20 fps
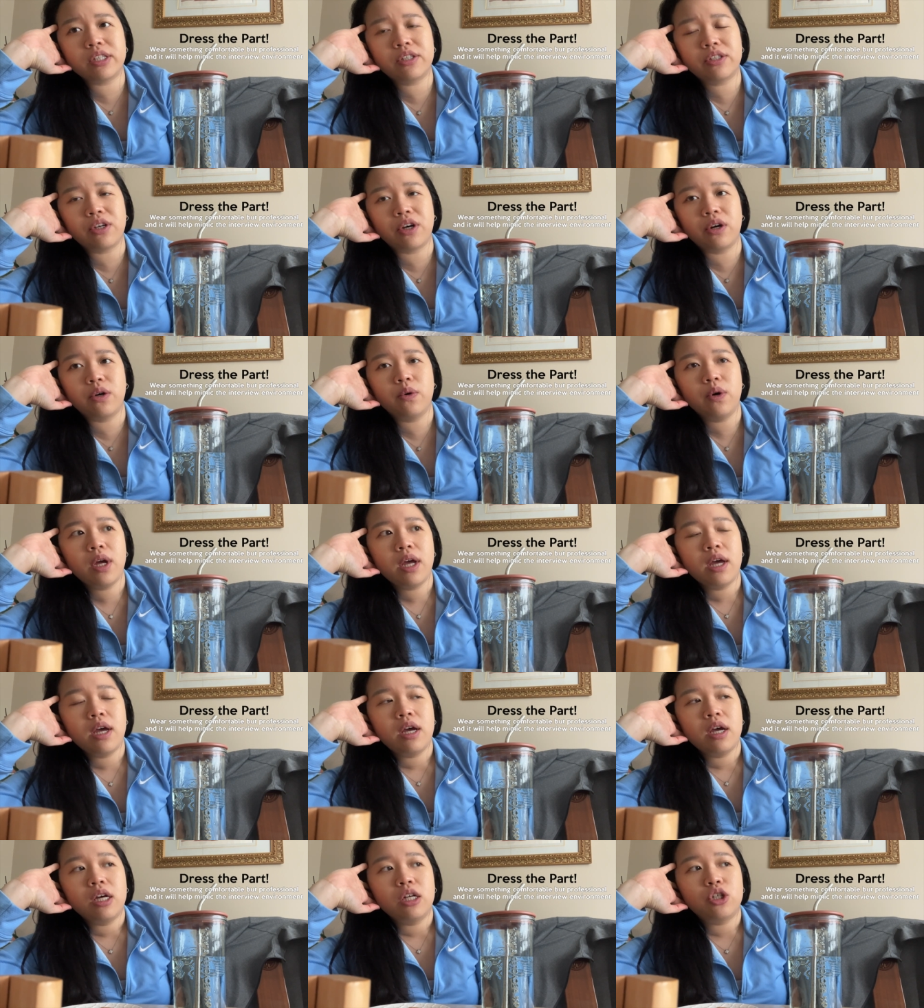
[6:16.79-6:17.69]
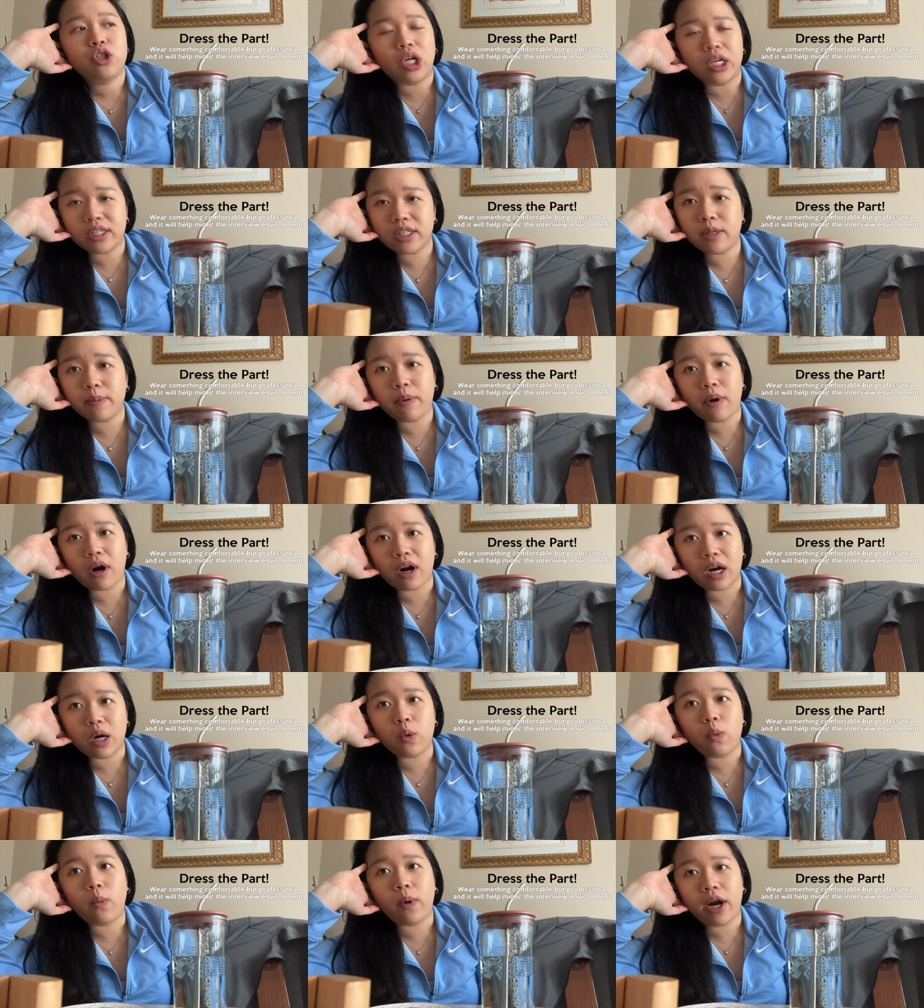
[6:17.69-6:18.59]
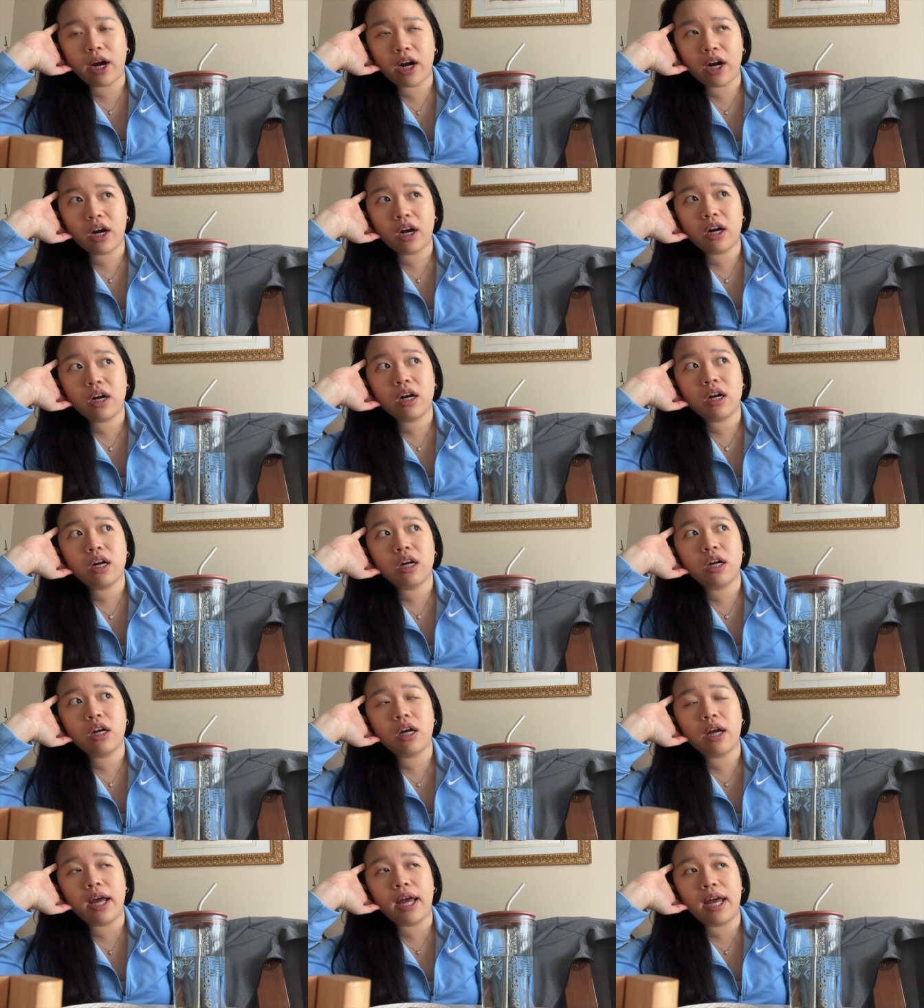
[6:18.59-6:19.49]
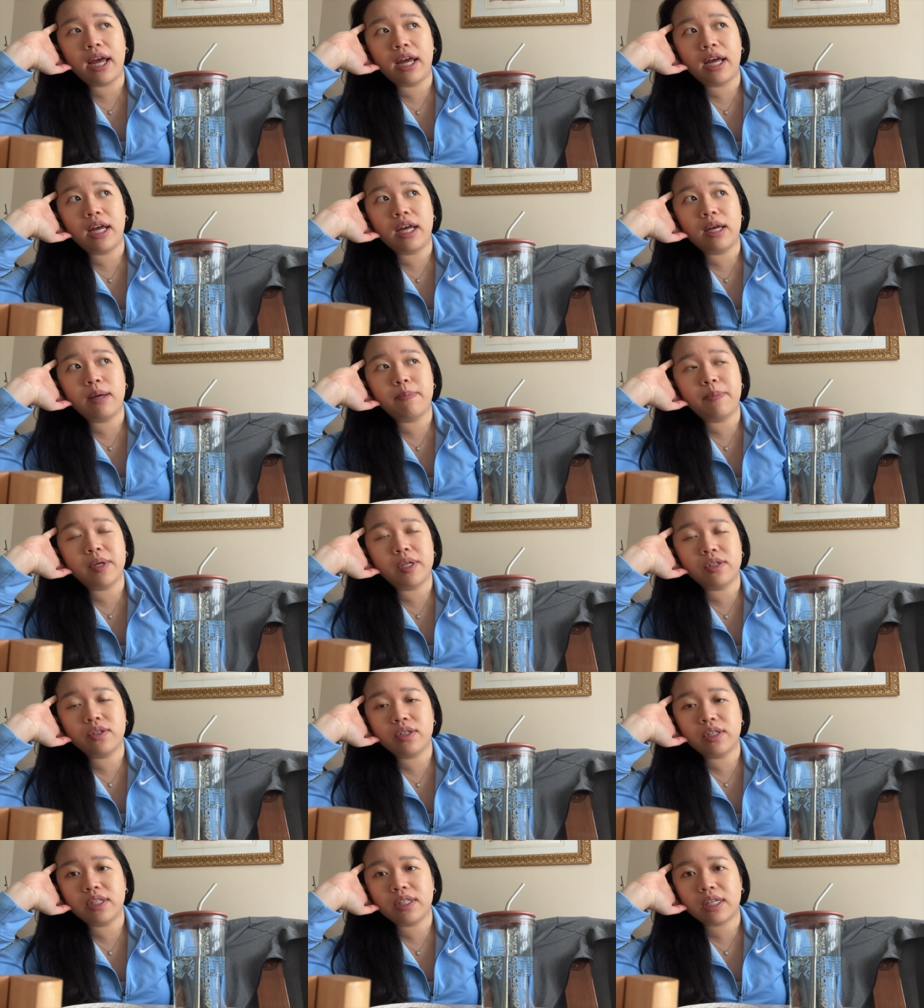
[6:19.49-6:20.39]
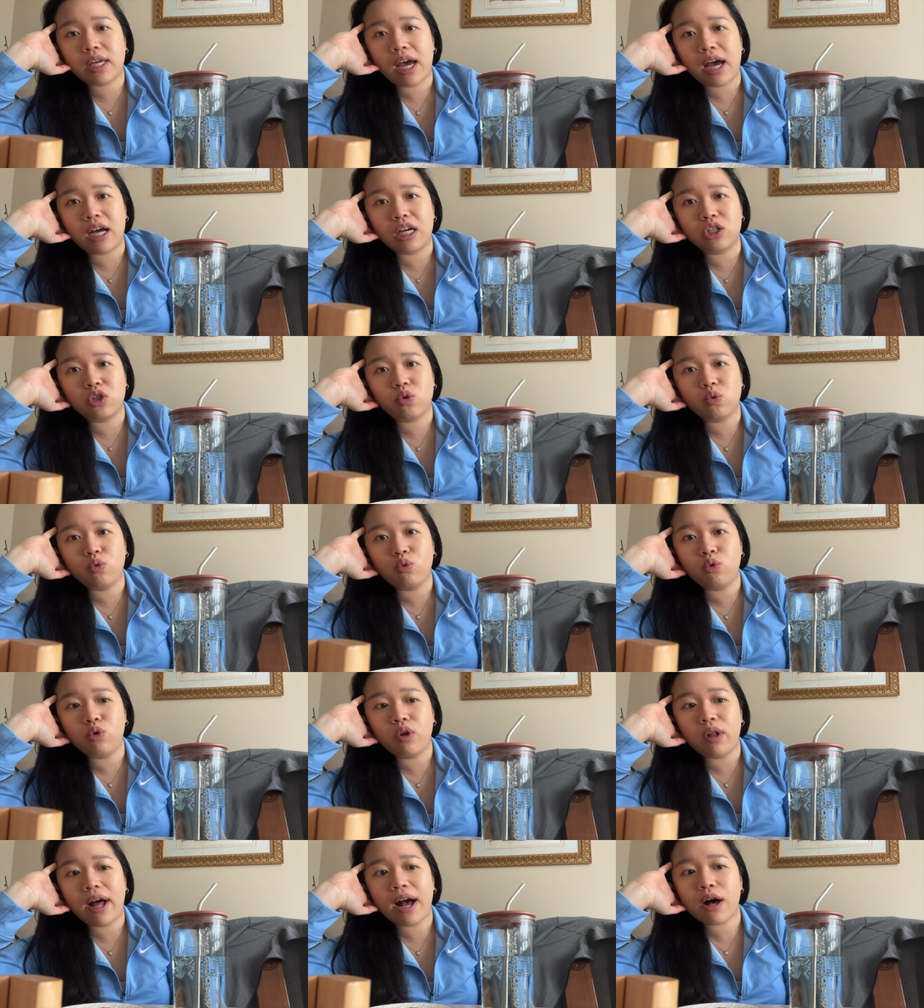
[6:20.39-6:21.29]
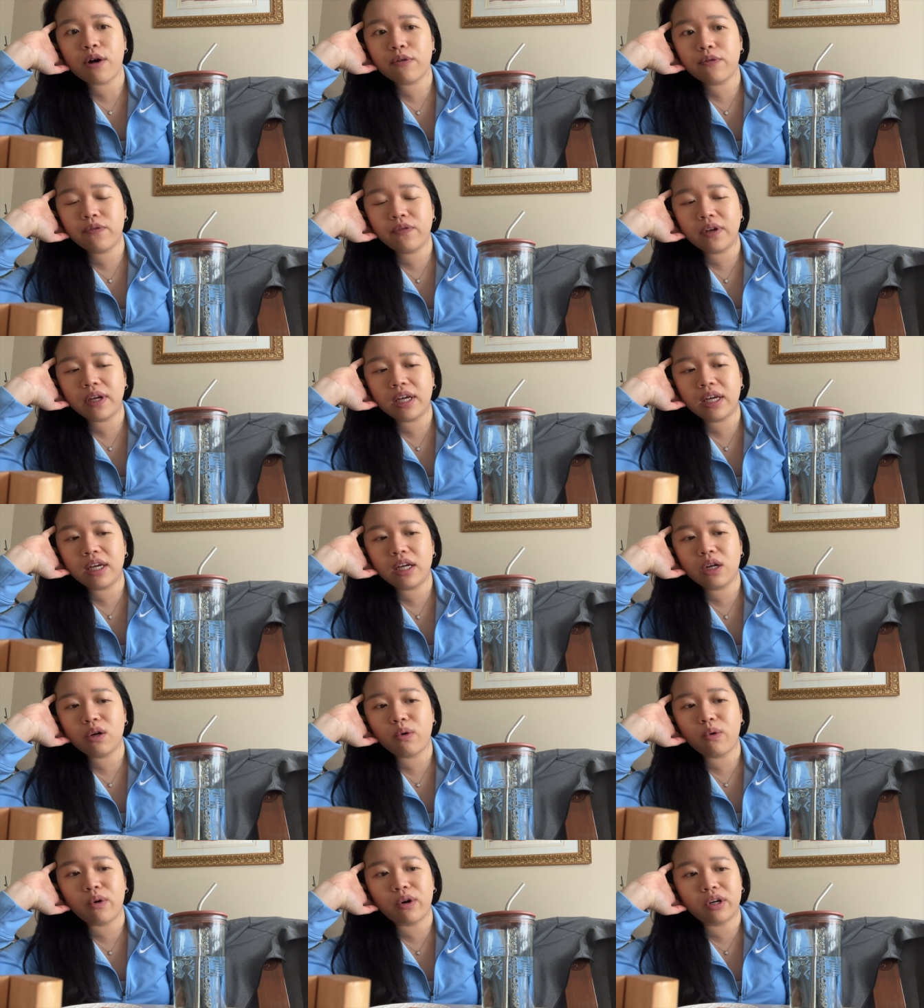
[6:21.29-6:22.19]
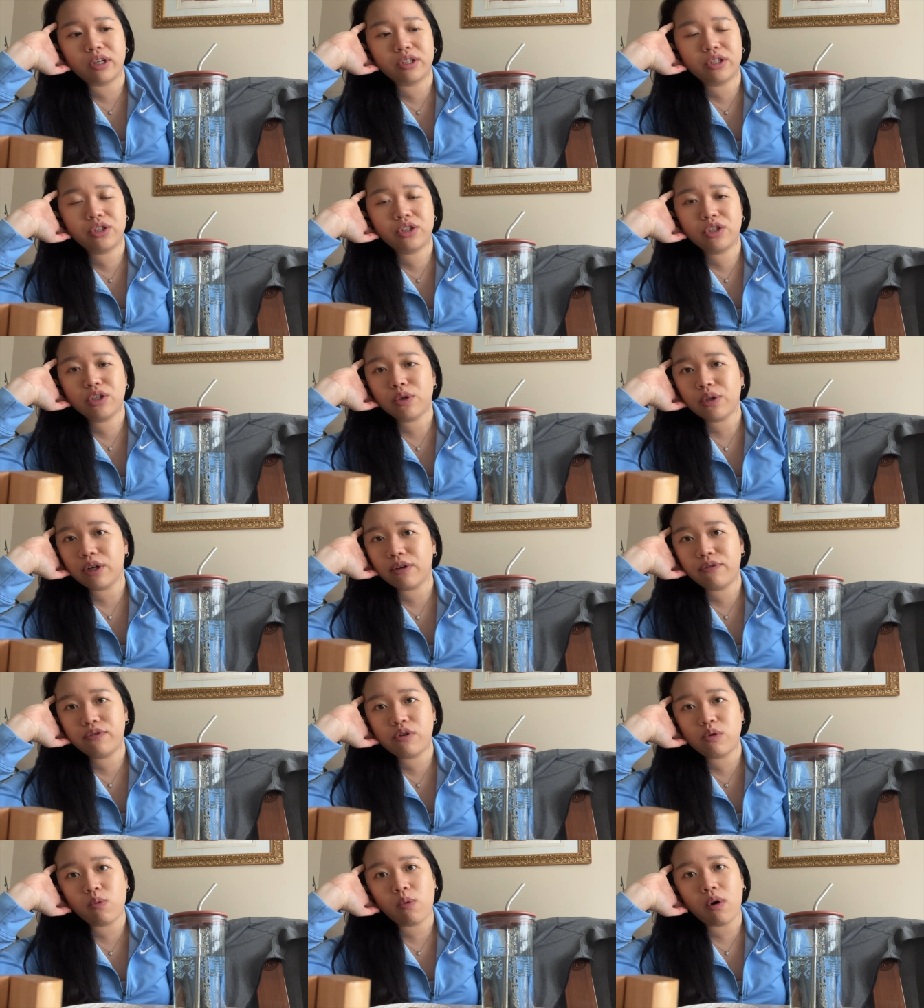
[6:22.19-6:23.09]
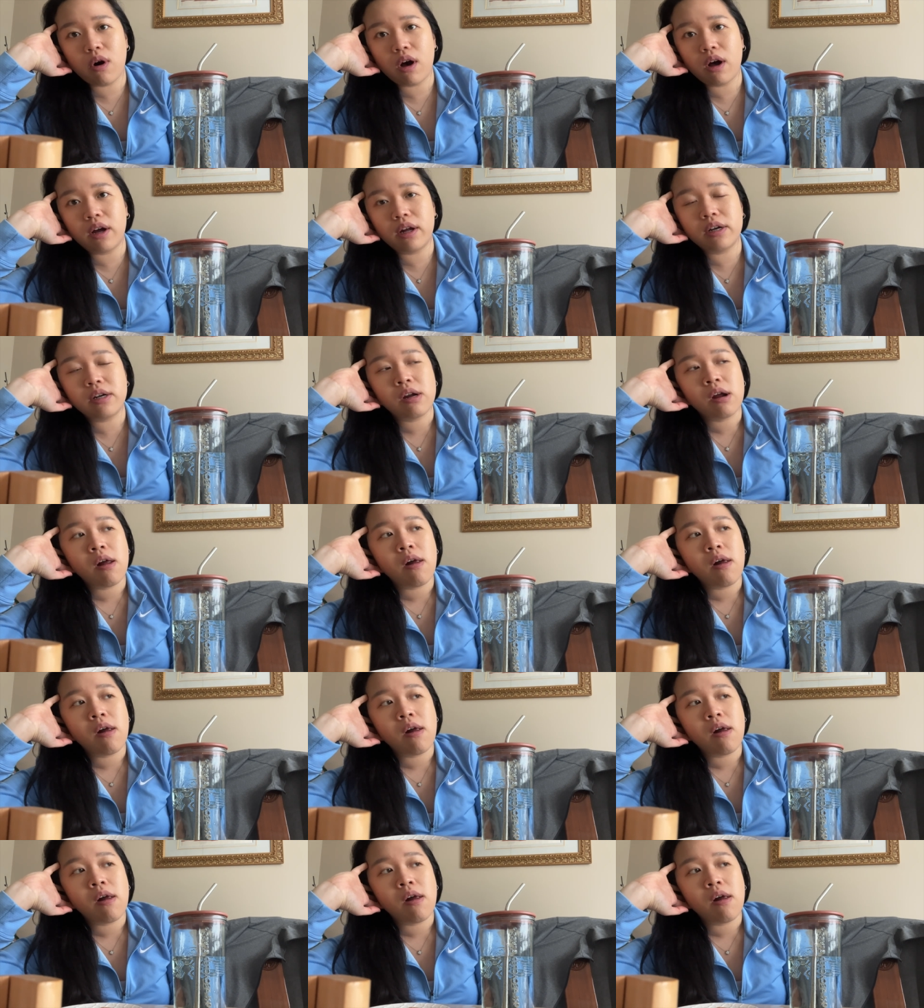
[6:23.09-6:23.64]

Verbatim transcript: So dress the part, wear a business casual outfit or a suit if you want.